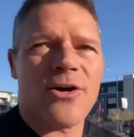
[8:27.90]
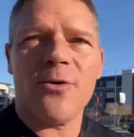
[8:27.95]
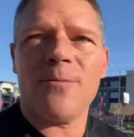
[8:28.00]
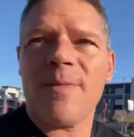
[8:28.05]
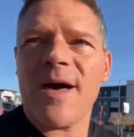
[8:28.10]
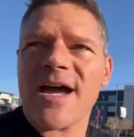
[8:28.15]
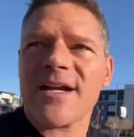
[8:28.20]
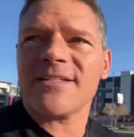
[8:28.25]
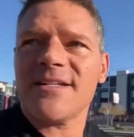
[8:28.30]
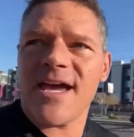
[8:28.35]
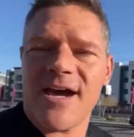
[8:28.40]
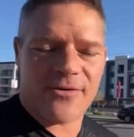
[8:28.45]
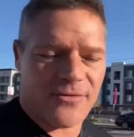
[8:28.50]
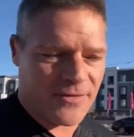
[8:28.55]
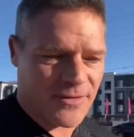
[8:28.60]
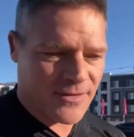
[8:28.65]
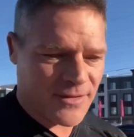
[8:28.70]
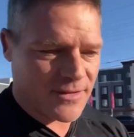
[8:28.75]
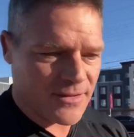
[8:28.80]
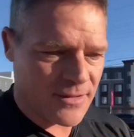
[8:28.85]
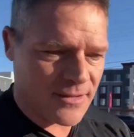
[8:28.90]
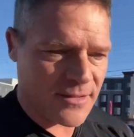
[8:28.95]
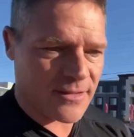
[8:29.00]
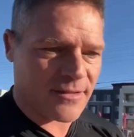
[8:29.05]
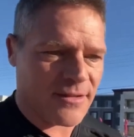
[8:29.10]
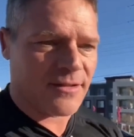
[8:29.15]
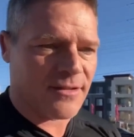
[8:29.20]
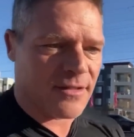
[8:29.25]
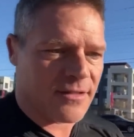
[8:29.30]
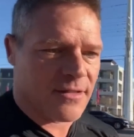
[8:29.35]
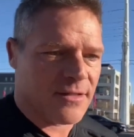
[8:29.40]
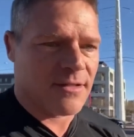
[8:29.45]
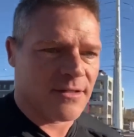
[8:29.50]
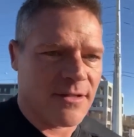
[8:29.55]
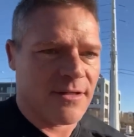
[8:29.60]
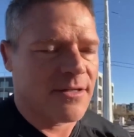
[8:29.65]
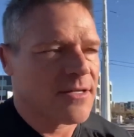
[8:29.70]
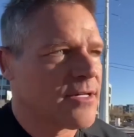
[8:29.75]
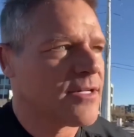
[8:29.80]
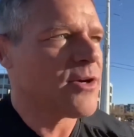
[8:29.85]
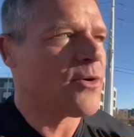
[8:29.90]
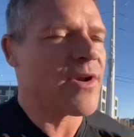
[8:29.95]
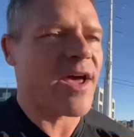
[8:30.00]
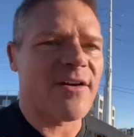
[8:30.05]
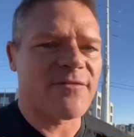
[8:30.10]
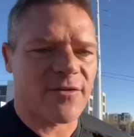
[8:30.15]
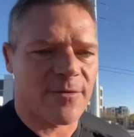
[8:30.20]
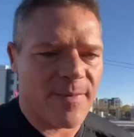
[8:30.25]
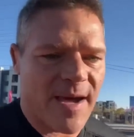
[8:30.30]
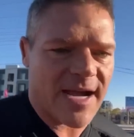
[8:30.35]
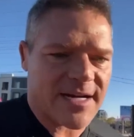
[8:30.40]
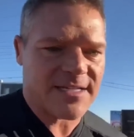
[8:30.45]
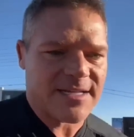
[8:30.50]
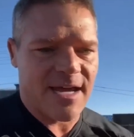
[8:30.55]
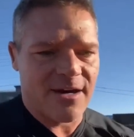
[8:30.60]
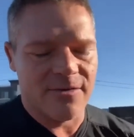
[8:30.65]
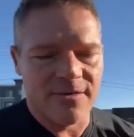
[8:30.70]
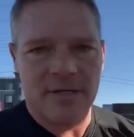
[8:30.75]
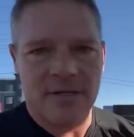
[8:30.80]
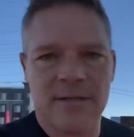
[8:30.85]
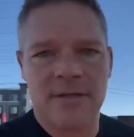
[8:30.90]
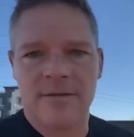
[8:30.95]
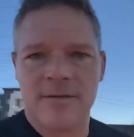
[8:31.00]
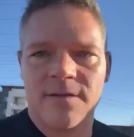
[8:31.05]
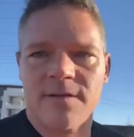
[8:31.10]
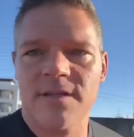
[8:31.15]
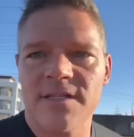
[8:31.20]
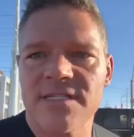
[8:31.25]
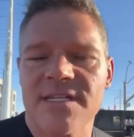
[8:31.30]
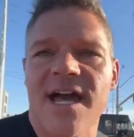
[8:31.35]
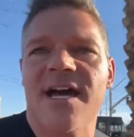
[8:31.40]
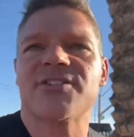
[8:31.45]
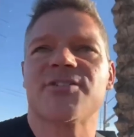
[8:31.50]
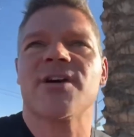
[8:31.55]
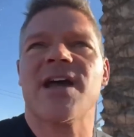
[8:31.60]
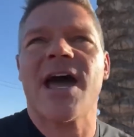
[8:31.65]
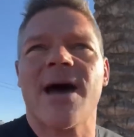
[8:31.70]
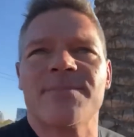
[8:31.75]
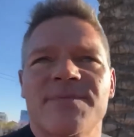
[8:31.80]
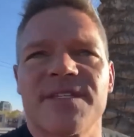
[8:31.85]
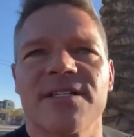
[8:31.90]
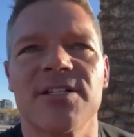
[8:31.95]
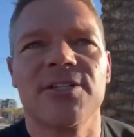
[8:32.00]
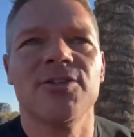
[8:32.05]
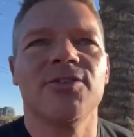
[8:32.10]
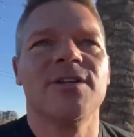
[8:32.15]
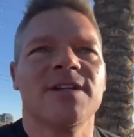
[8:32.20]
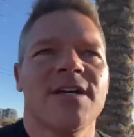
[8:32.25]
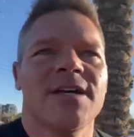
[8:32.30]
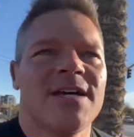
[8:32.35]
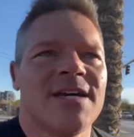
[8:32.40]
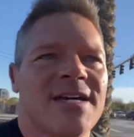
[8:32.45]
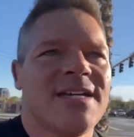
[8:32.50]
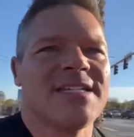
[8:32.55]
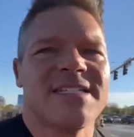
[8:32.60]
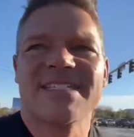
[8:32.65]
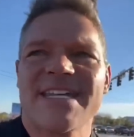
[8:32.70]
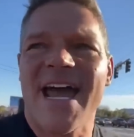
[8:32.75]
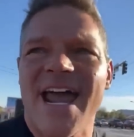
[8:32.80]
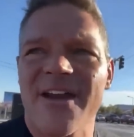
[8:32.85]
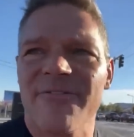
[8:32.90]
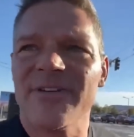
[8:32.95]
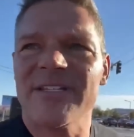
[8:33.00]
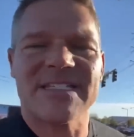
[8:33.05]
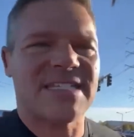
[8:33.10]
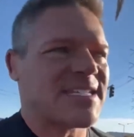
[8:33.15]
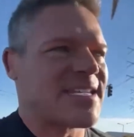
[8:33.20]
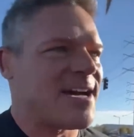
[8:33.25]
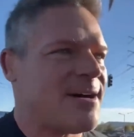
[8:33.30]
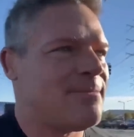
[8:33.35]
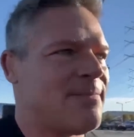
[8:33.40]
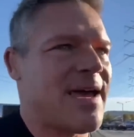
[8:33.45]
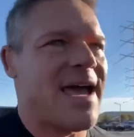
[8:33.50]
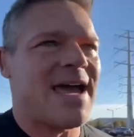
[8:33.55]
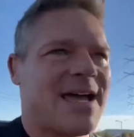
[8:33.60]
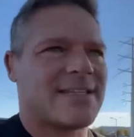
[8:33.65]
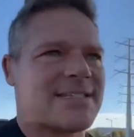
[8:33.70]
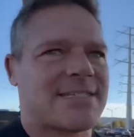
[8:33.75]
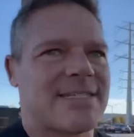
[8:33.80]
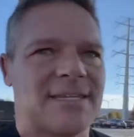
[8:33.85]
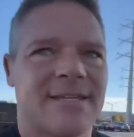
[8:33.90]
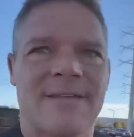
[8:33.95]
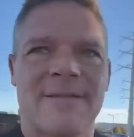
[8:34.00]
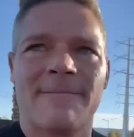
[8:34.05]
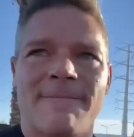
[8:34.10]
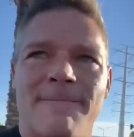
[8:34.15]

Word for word: Don't back down. Don't ever back down. These guys are absolute tyrant scumbags.